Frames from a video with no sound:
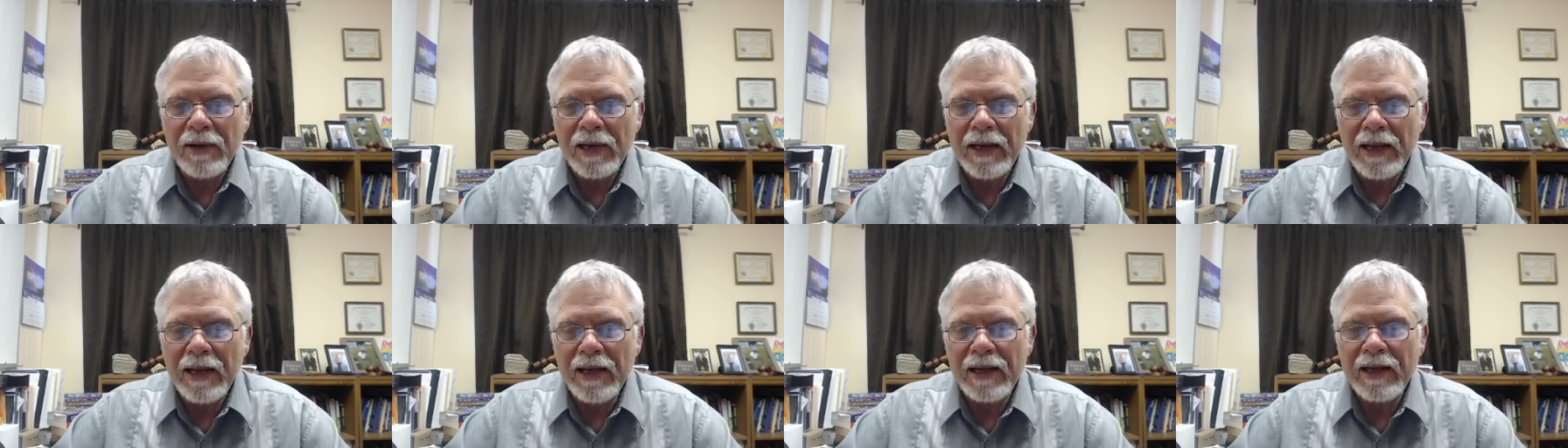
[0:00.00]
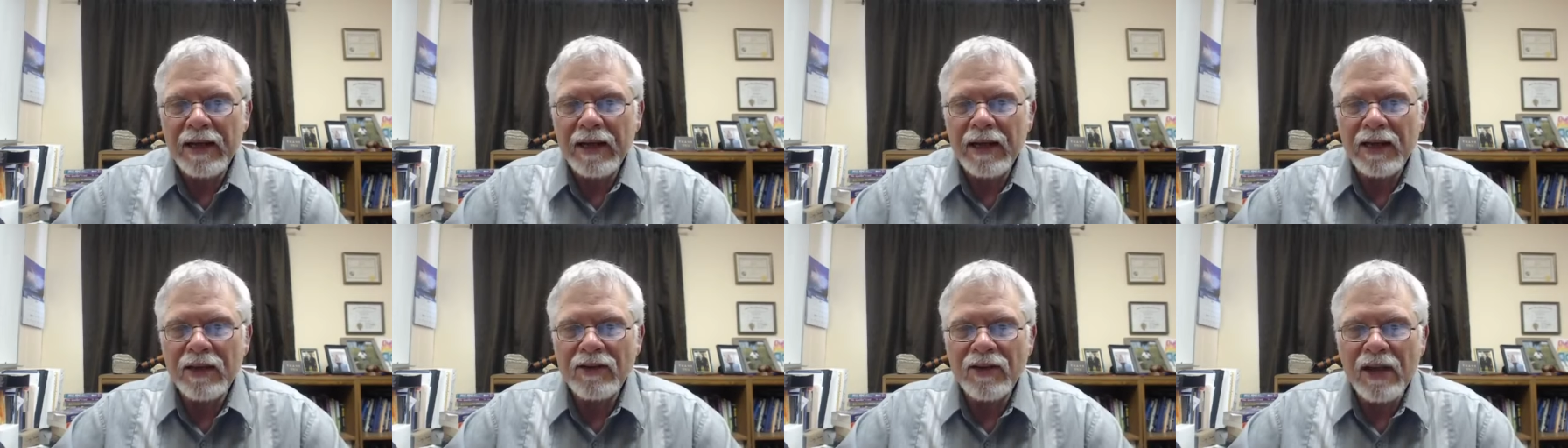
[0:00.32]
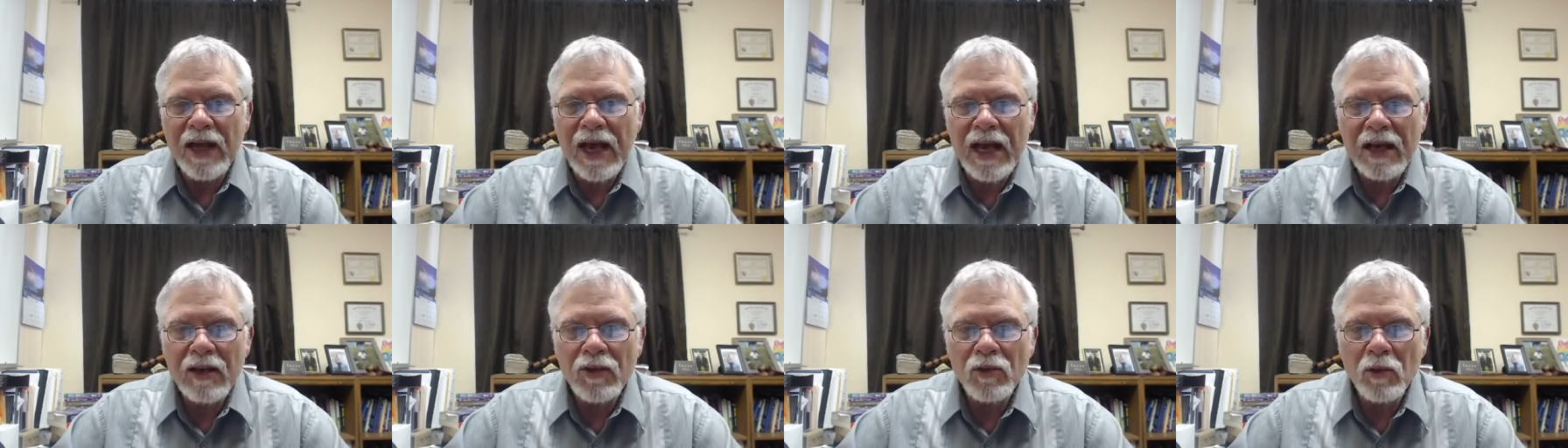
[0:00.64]
in an
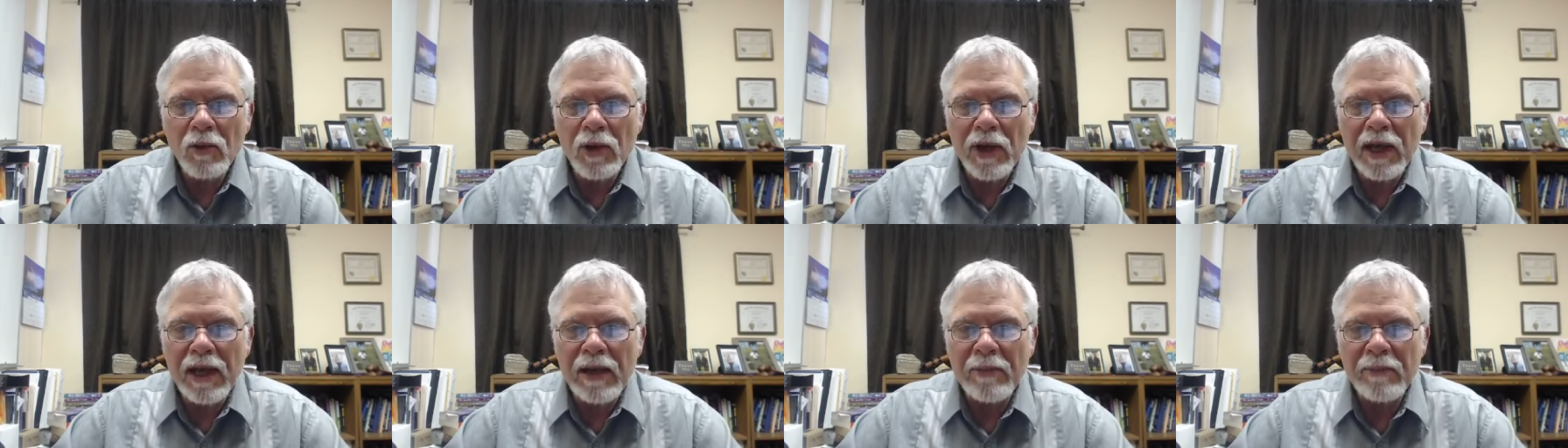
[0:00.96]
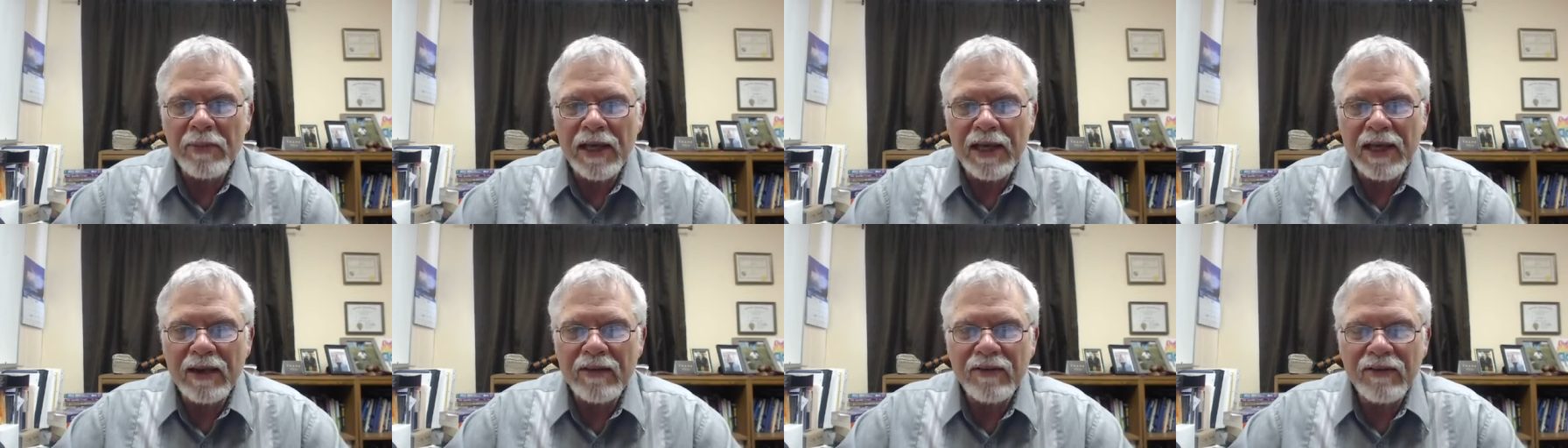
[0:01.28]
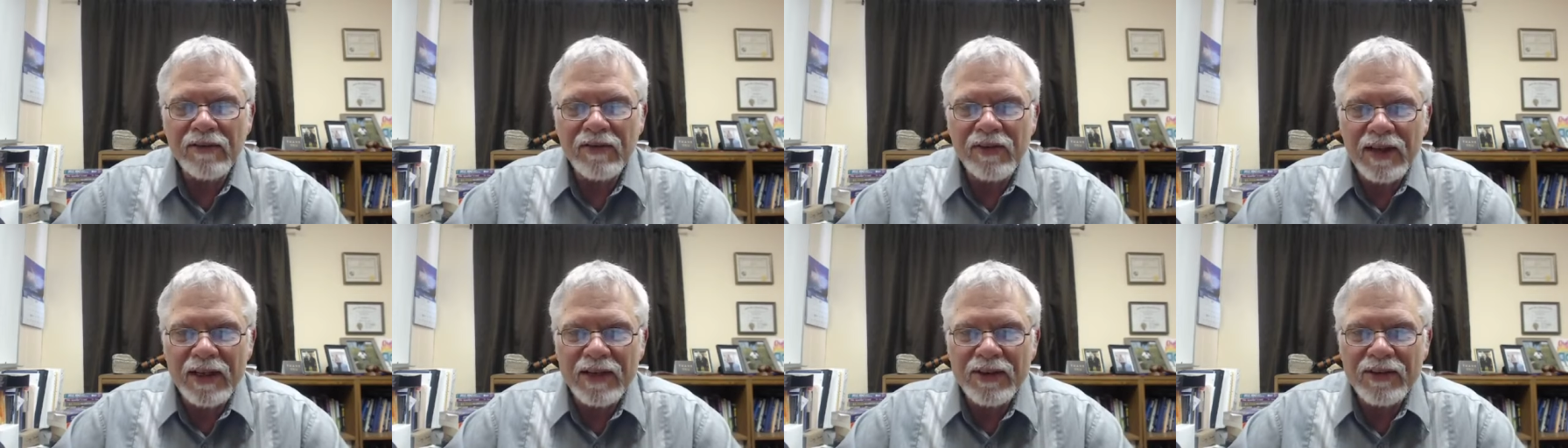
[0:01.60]
exact way, being
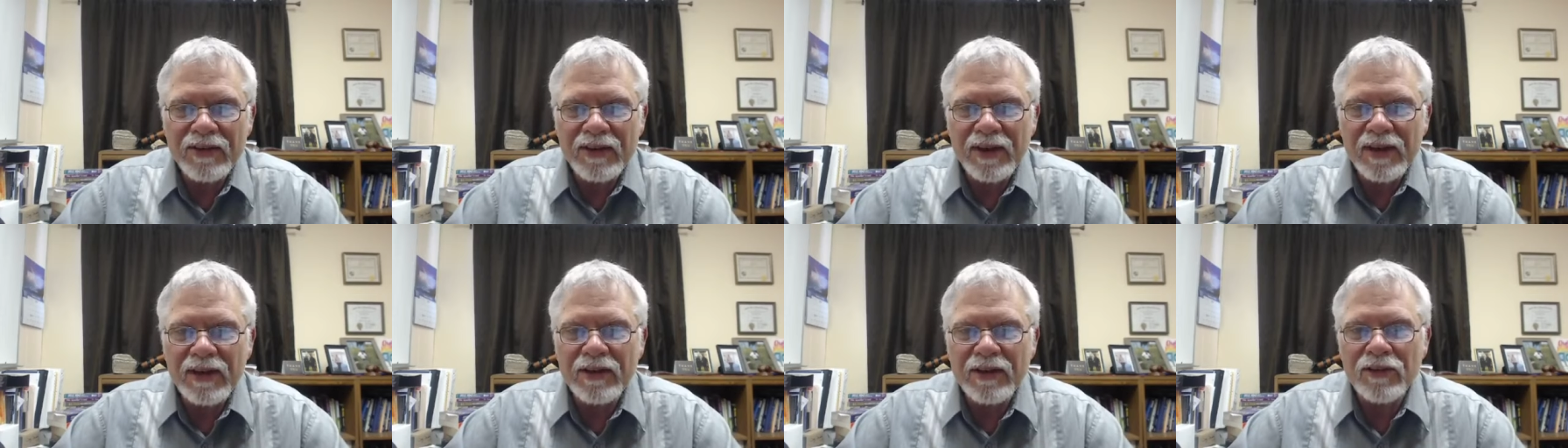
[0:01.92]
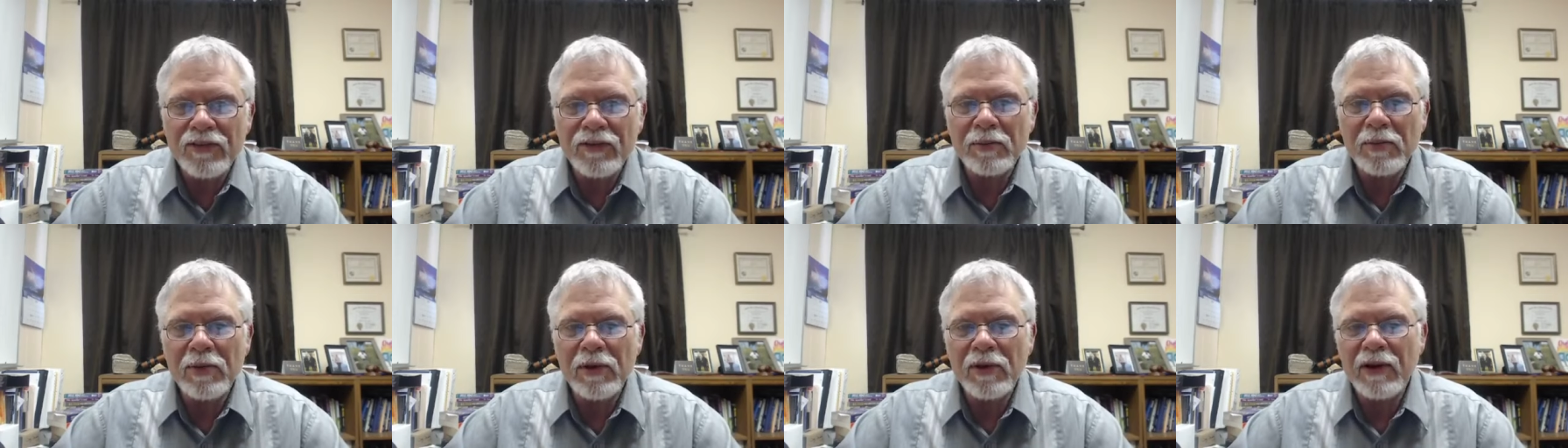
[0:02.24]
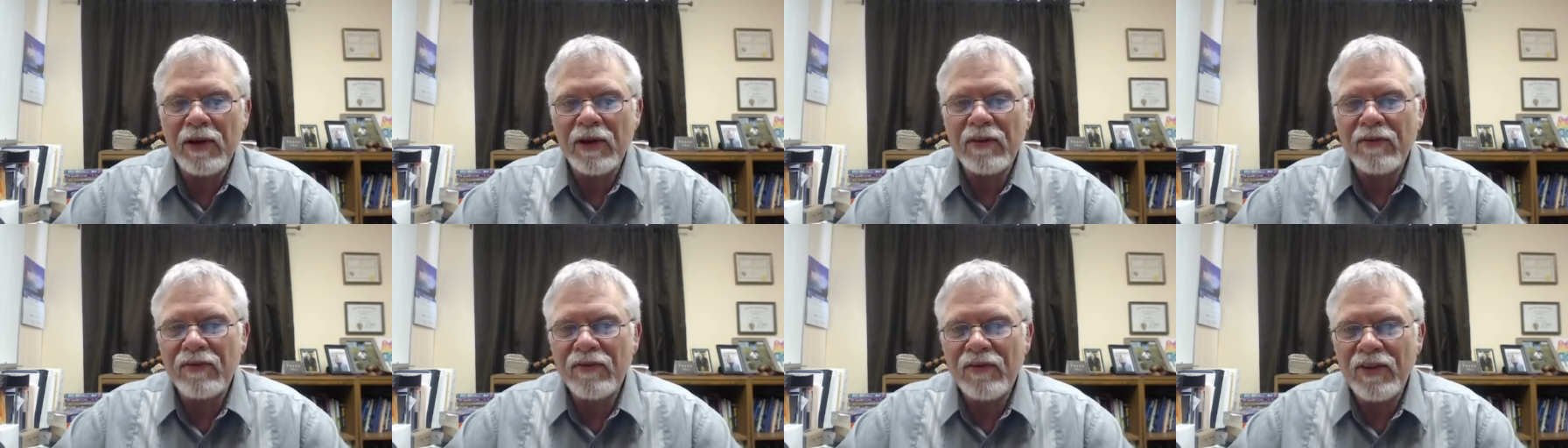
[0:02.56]
fixed in the
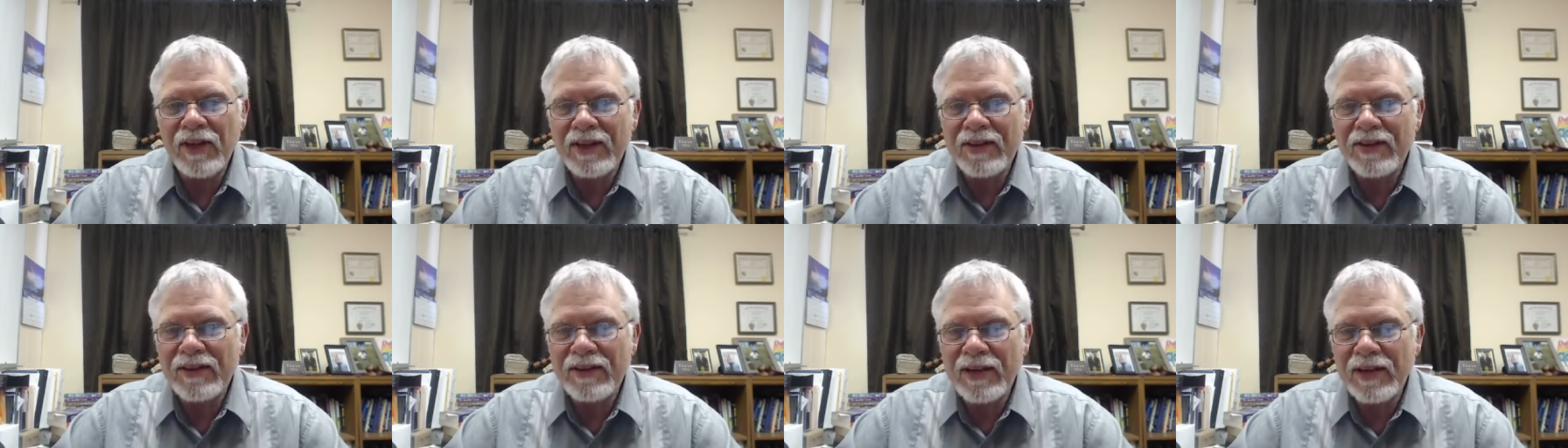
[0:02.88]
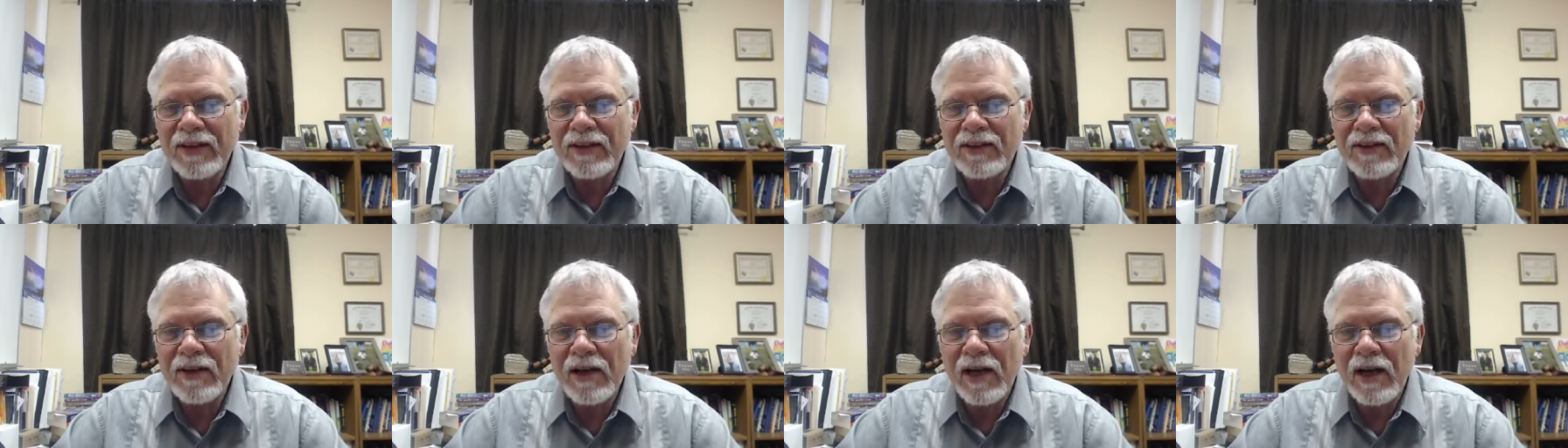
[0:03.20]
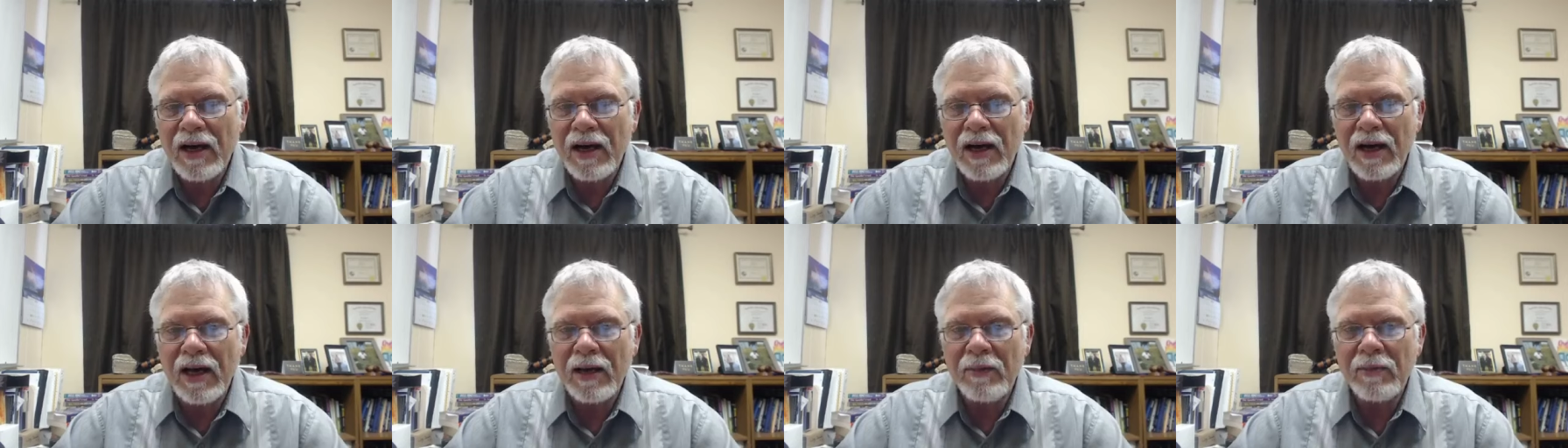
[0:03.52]
spirit, fixed in
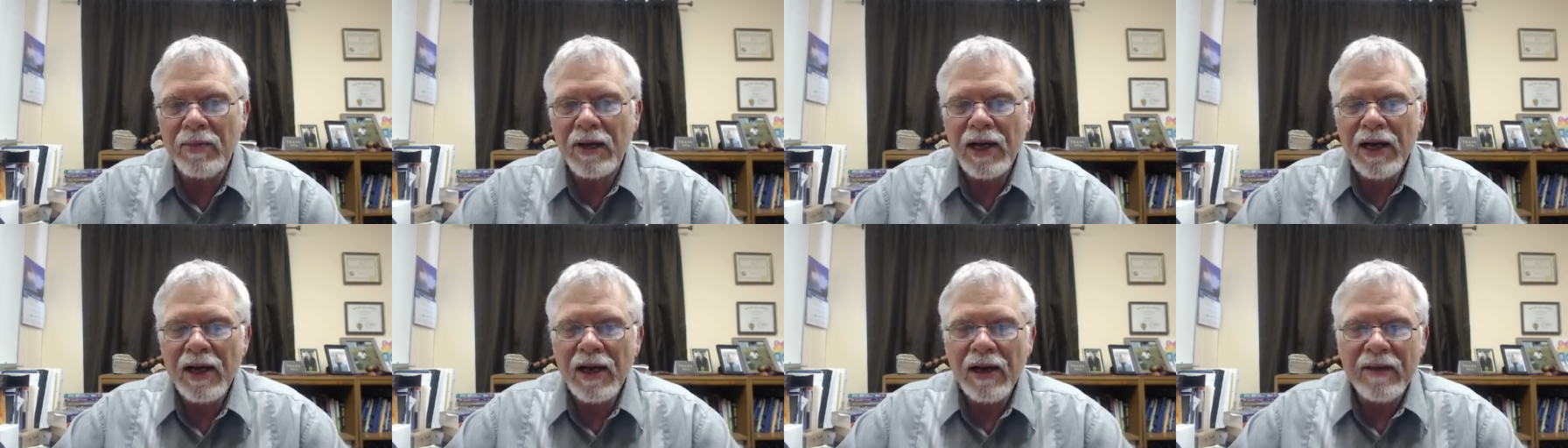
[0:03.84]
time,